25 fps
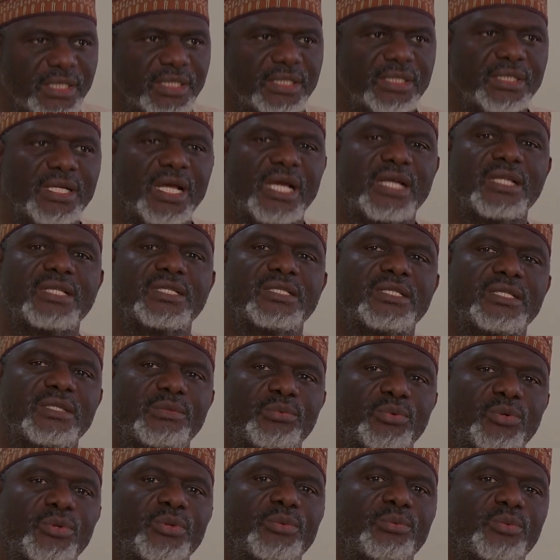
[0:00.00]
That is the
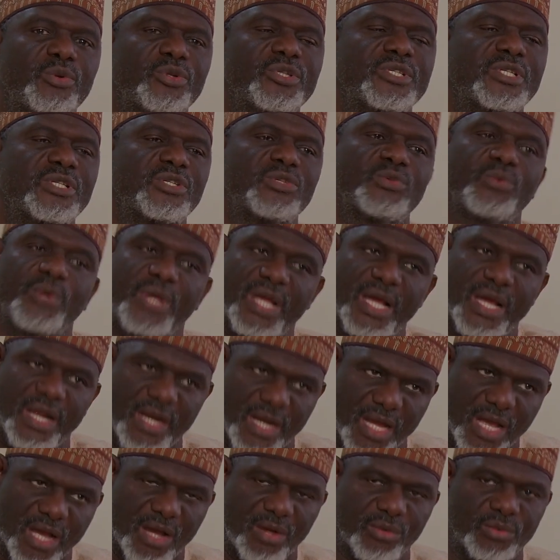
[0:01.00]
process we are
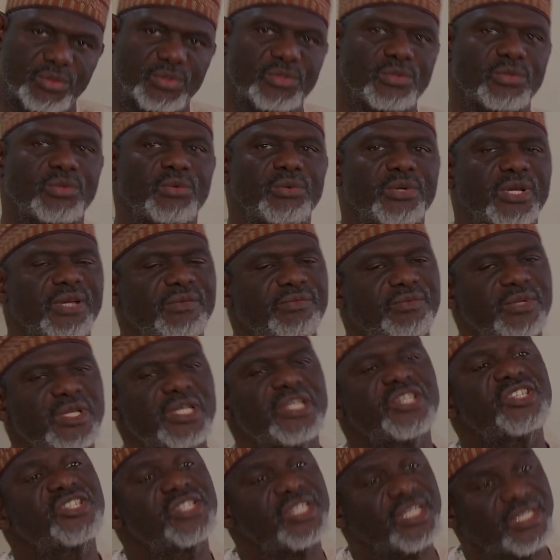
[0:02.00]
now. So we have
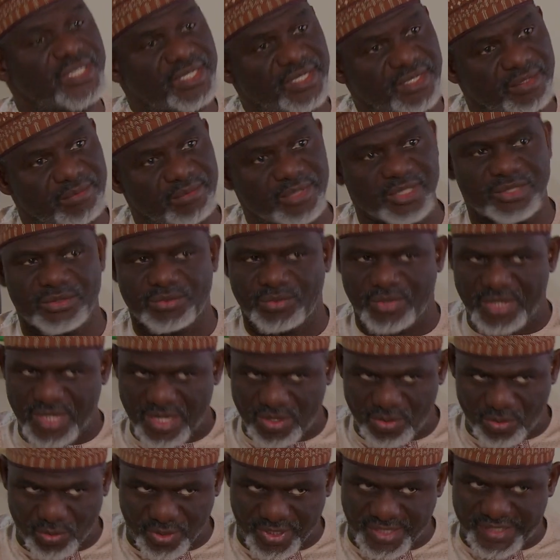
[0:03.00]
finished sitting, but we
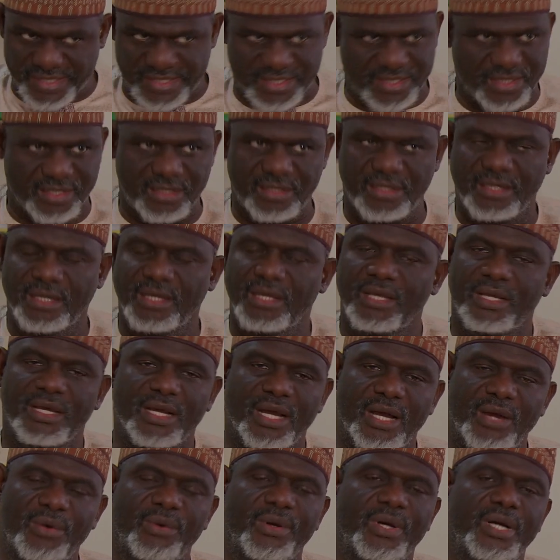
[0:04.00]
are collecting
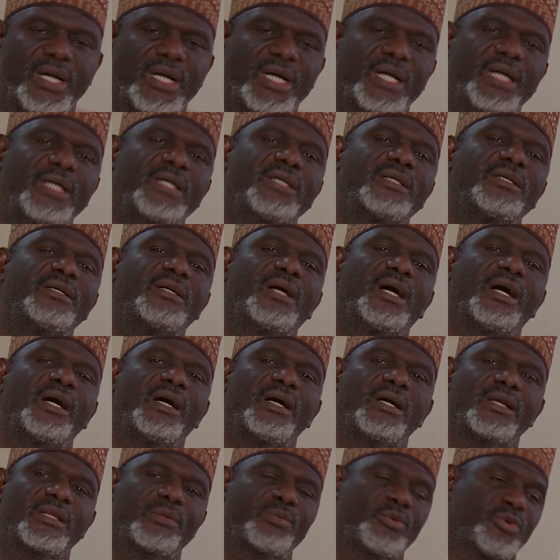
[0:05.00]
our
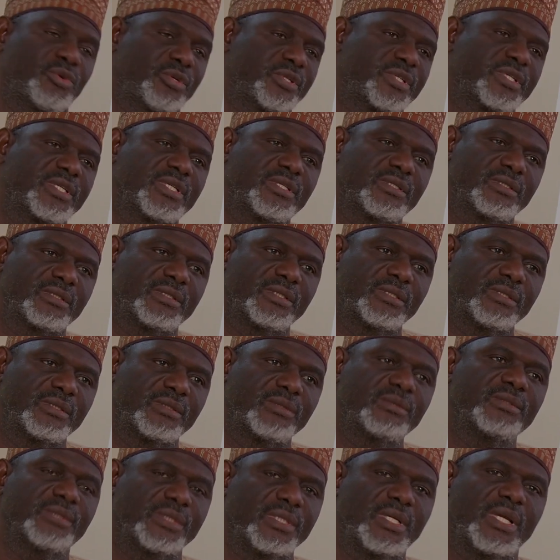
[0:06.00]
report.
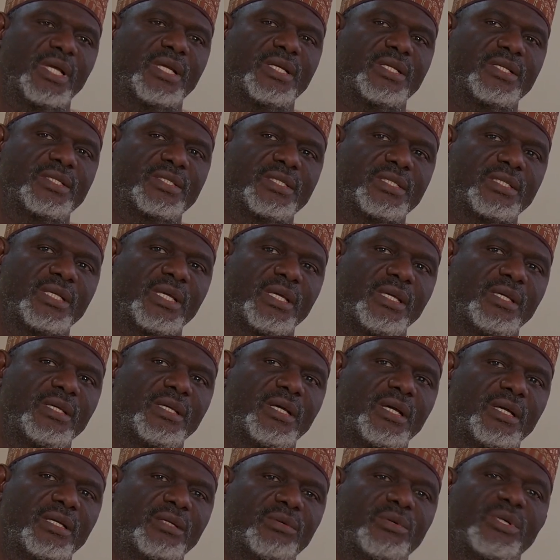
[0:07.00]
That is it.
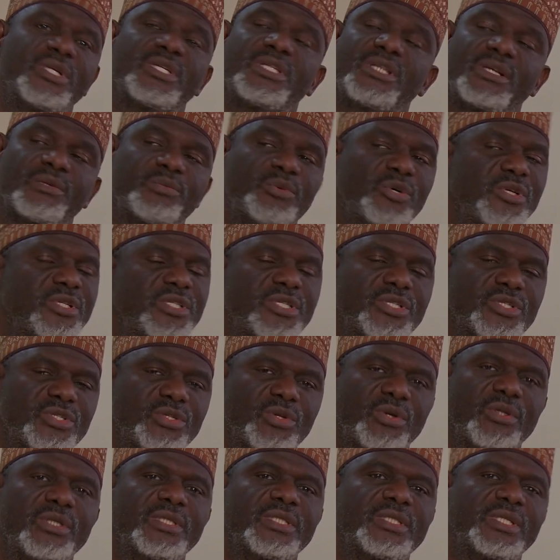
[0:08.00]
And when the report is
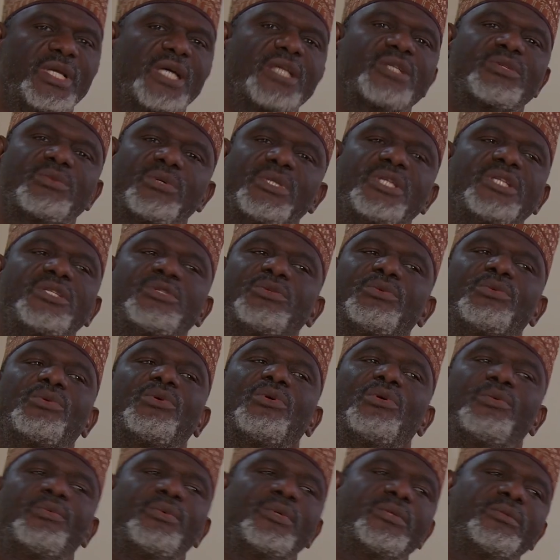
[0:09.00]
done, that's when it will
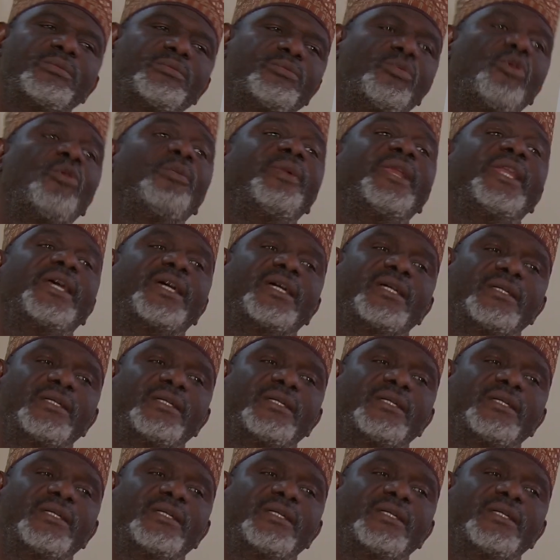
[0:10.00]
go public.